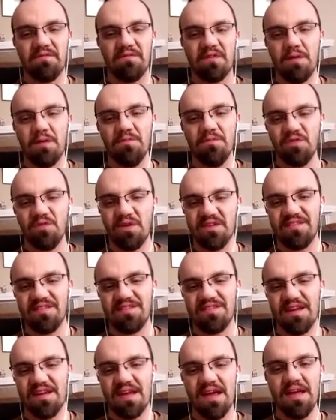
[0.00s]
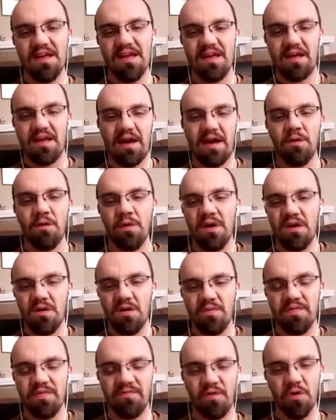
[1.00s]
come to us and said, "Hey, how do I
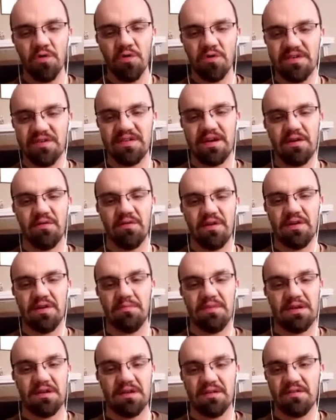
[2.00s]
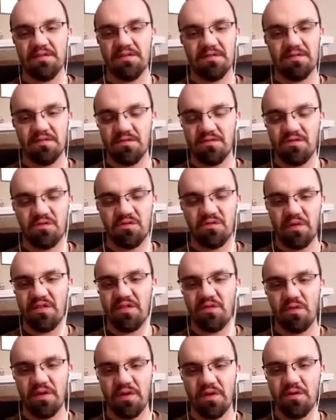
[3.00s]
help with voter integrity? Because
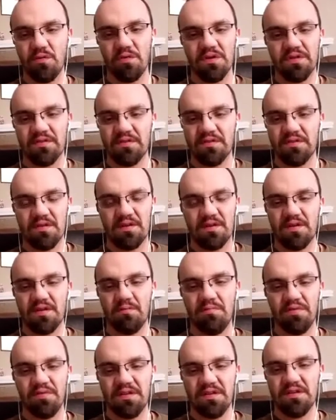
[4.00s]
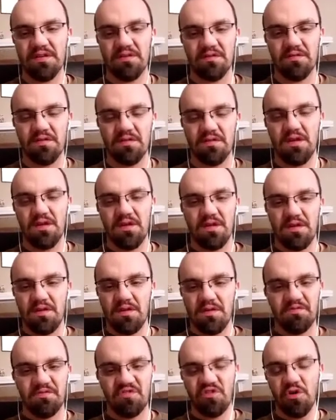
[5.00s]
2020 was a complete
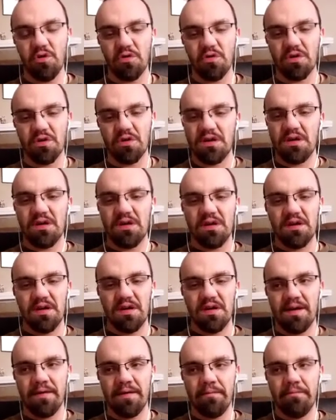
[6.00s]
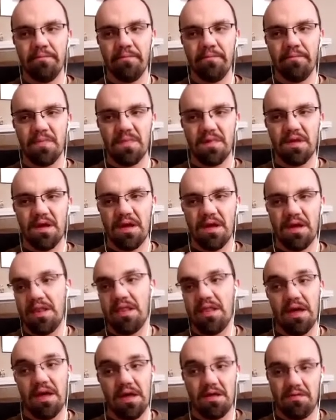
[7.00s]
joke."
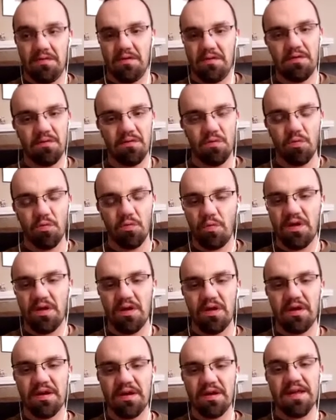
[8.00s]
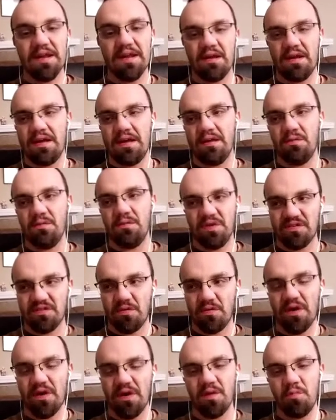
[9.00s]
And that and what's
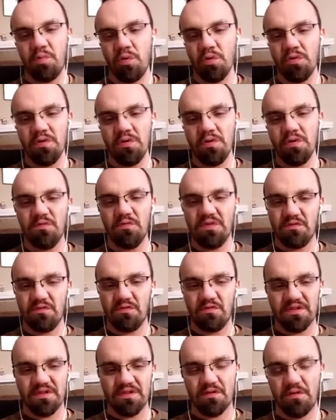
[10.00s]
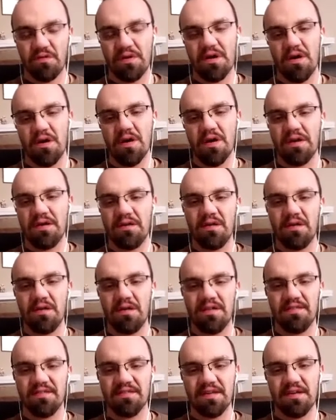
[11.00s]
going on in Portland, what's going on
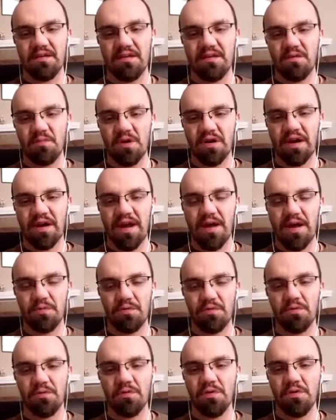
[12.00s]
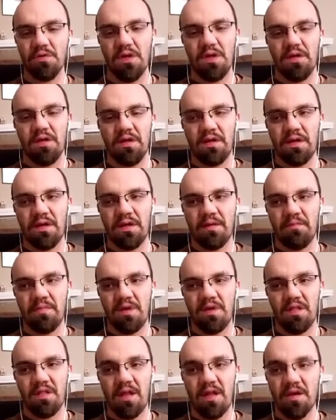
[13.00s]
in Salem, our capital,
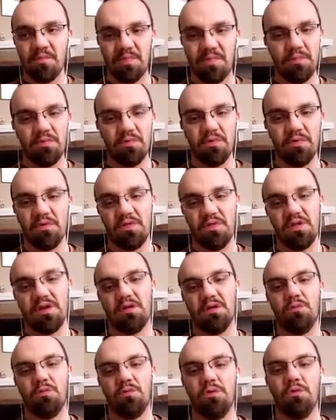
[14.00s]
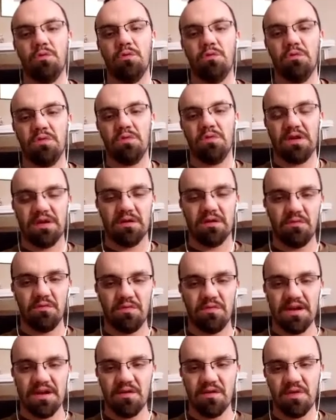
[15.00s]
a lot of people are like, "Whoa, like
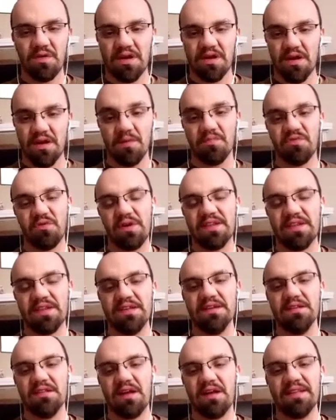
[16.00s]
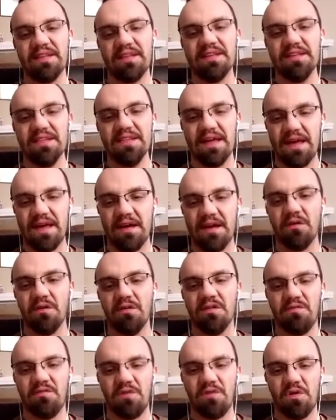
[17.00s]
we got to wake up." So I think the anger
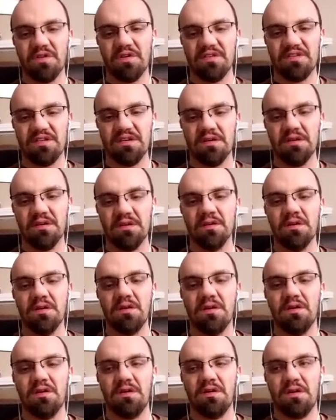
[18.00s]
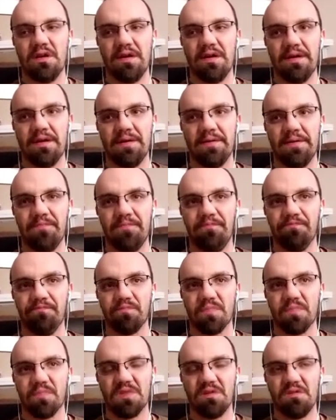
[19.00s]
and the volunteer
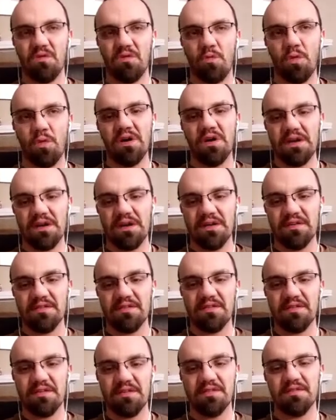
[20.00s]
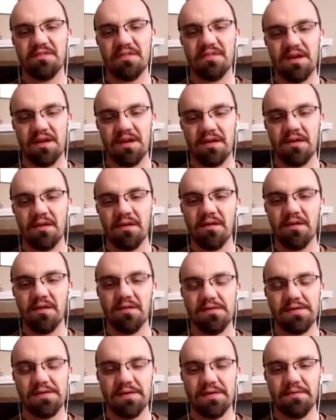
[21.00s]
willingness is there.
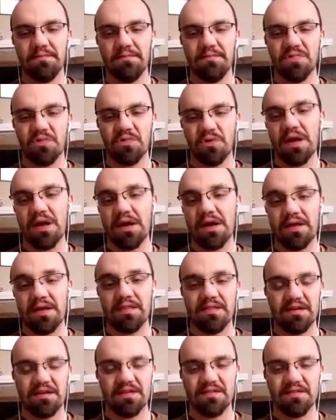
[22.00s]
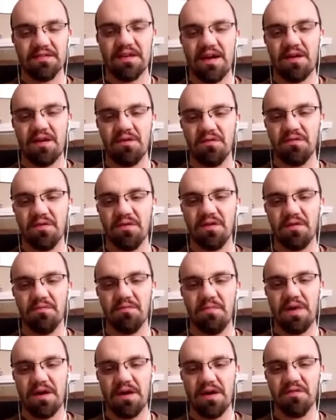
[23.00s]
So yeah, I think it's now a
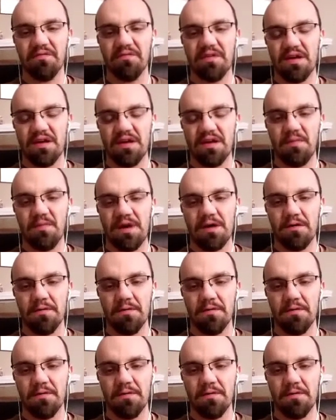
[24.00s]
matter of getting them out.